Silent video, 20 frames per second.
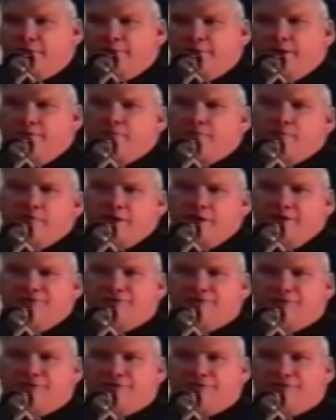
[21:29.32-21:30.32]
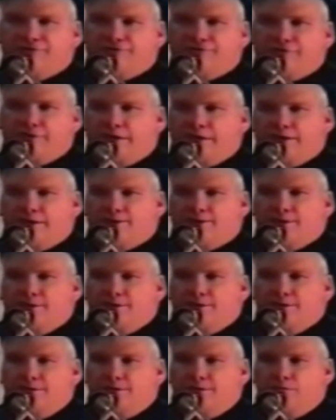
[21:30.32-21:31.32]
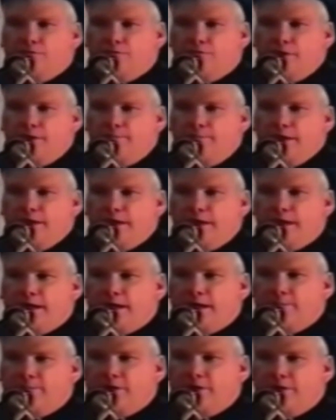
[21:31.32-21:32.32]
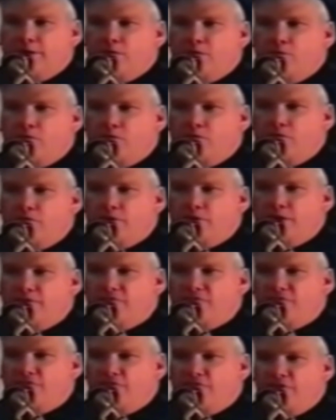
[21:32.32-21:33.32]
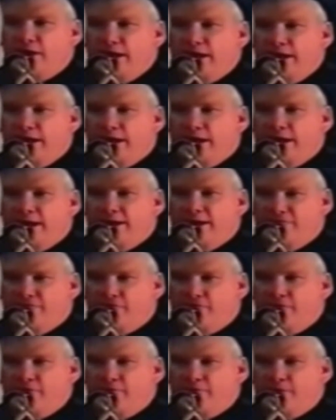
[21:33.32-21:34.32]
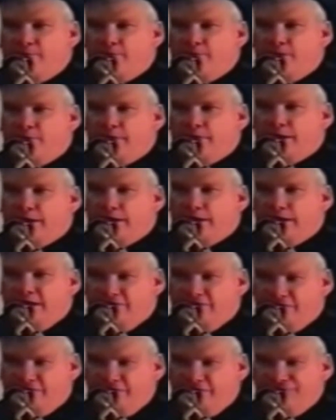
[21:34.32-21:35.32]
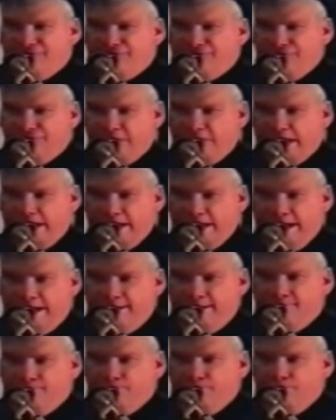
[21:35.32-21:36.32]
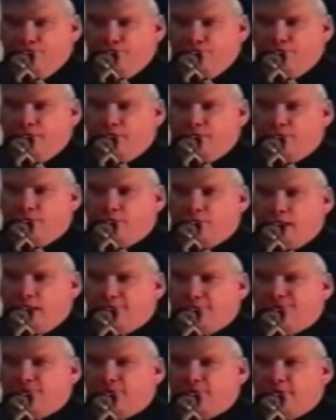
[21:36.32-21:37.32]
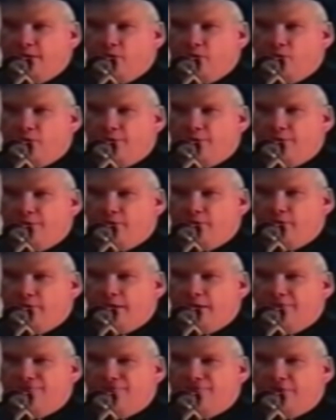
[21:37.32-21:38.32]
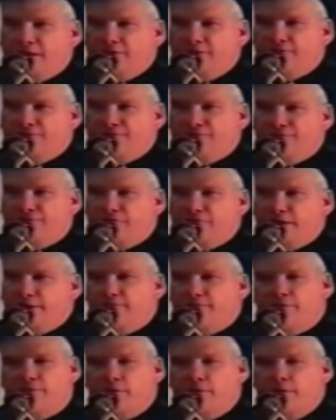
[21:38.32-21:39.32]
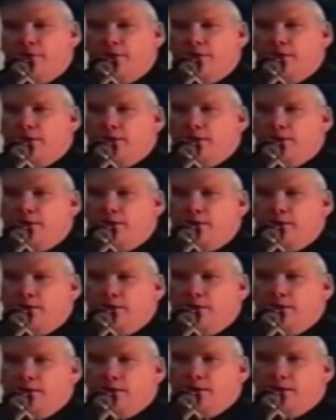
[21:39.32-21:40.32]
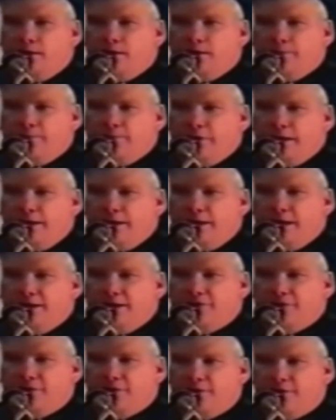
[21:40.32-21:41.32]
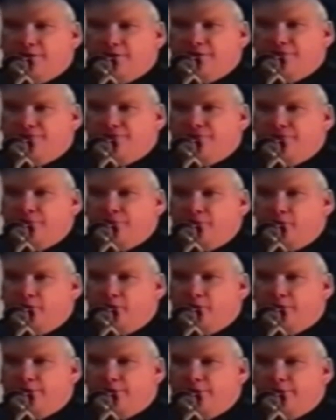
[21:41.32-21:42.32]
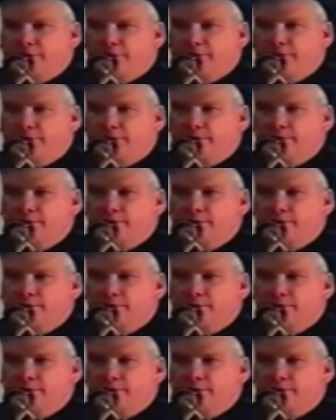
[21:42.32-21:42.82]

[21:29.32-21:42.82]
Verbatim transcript: The very reasons that we became, in quote, free, a free republic, a free society, possibly one of the greatest nations to ever uh, be a nation on this earth,